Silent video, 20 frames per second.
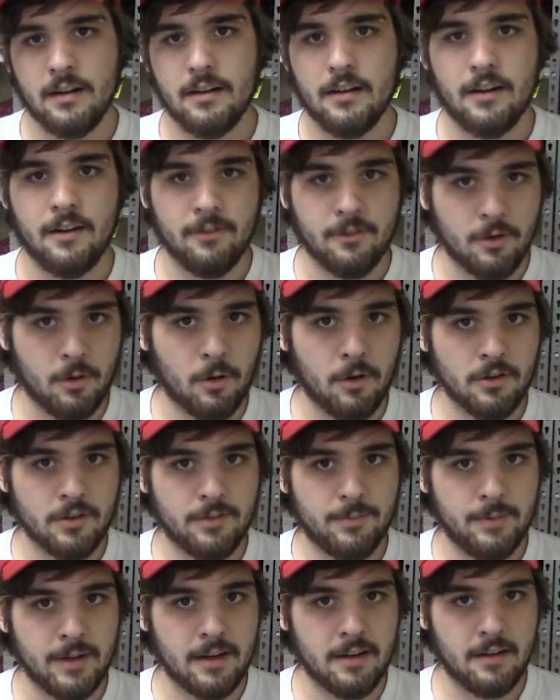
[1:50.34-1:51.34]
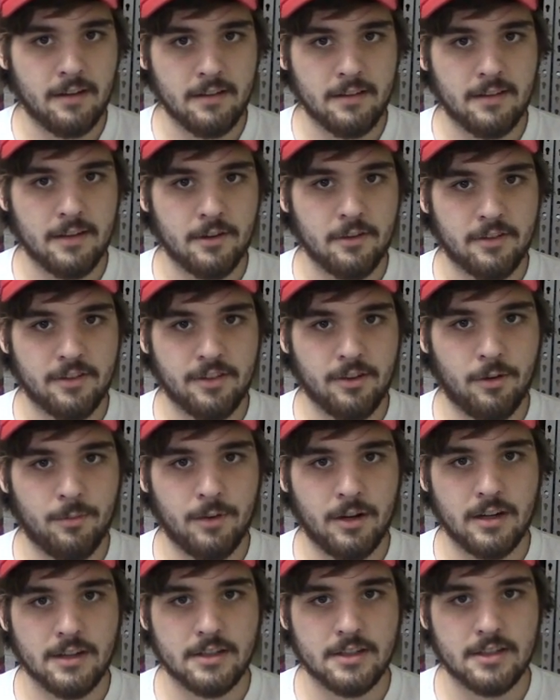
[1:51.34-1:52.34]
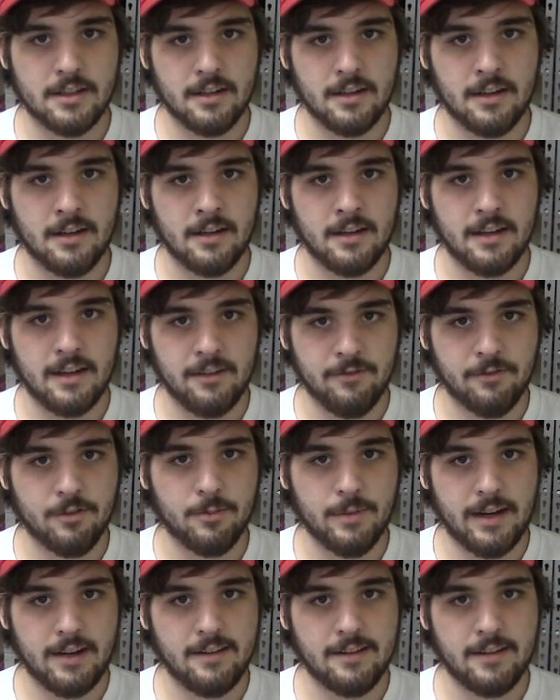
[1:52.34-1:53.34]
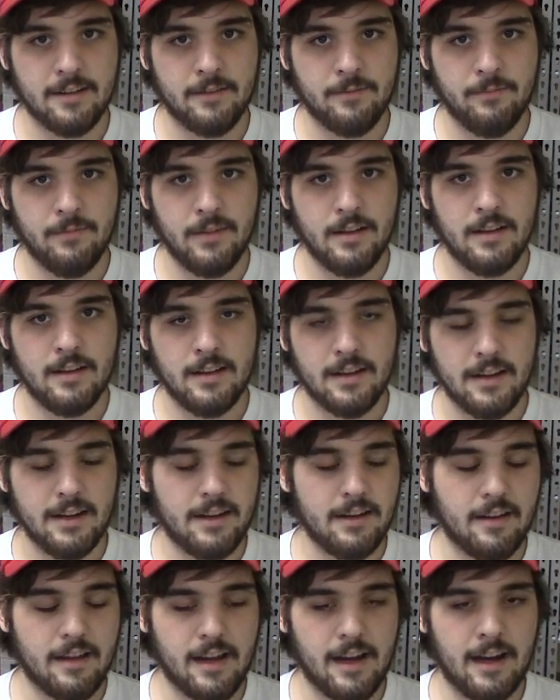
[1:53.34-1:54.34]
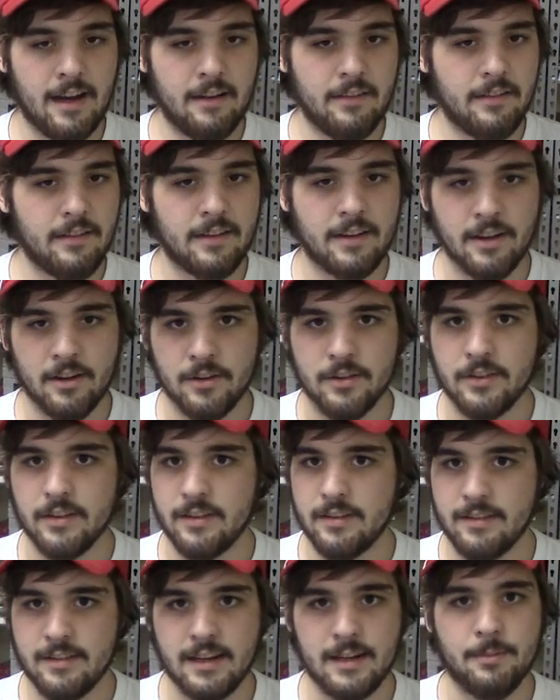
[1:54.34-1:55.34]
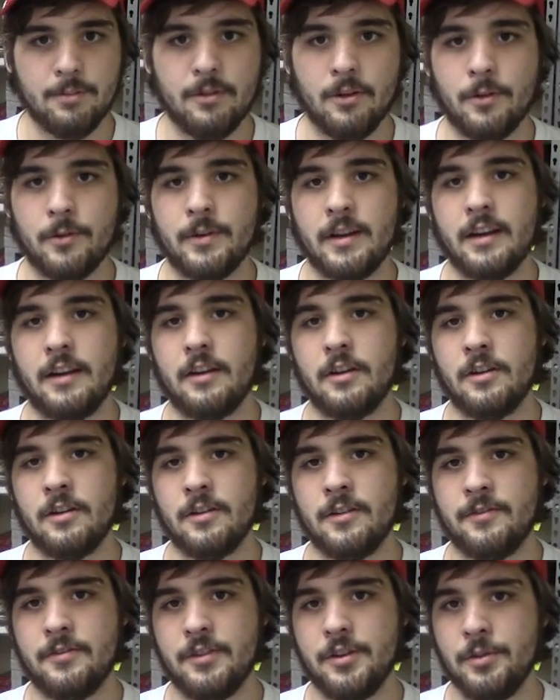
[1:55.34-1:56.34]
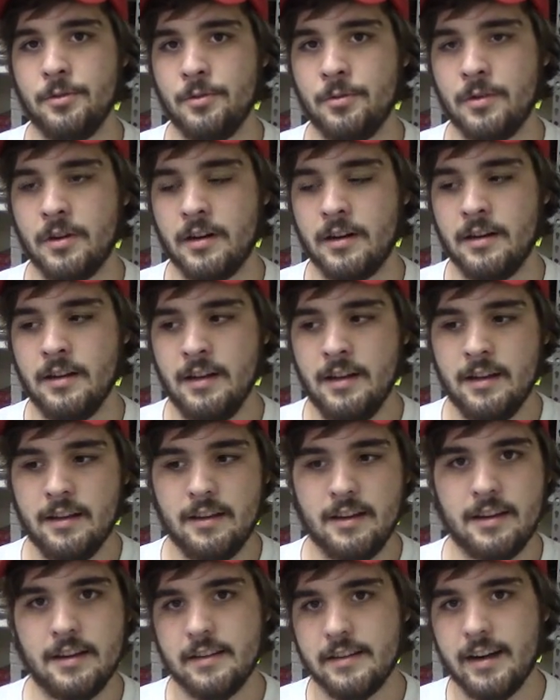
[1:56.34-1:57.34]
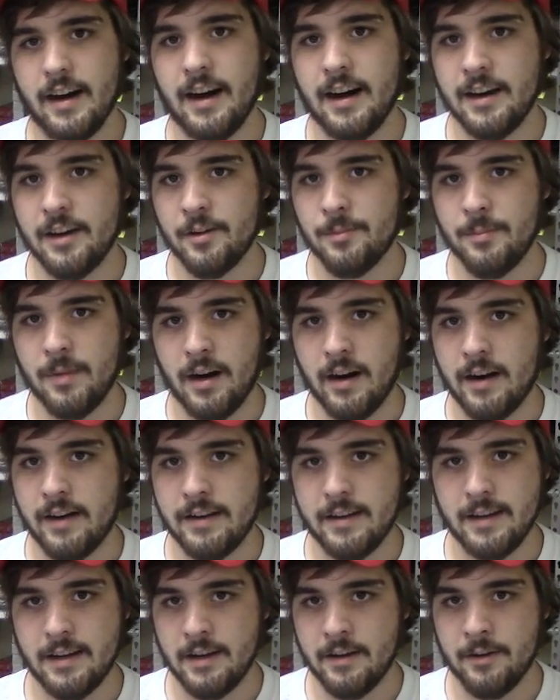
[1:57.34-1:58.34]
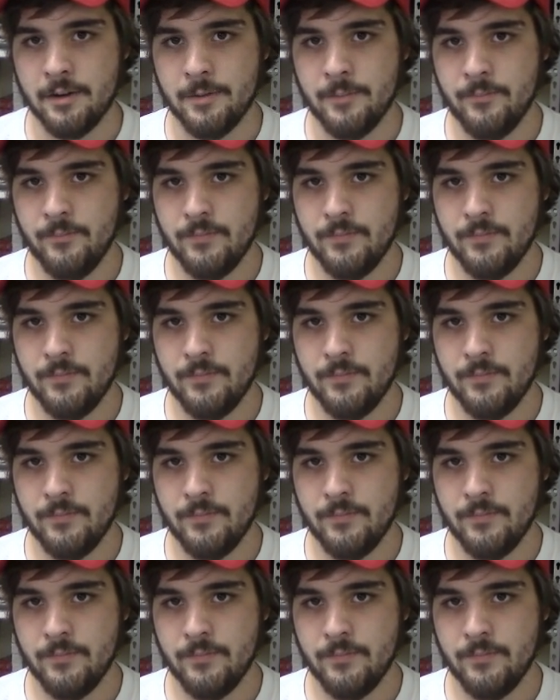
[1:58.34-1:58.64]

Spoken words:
of course, because there's so much information in that, there's a steep learning curve to the entire mod here.